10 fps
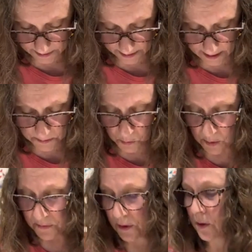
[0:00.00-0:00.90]
Has more
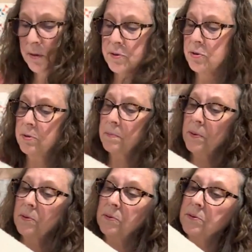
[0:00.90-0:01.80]
of the cultured
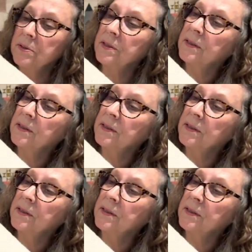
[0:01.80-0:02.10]
pearls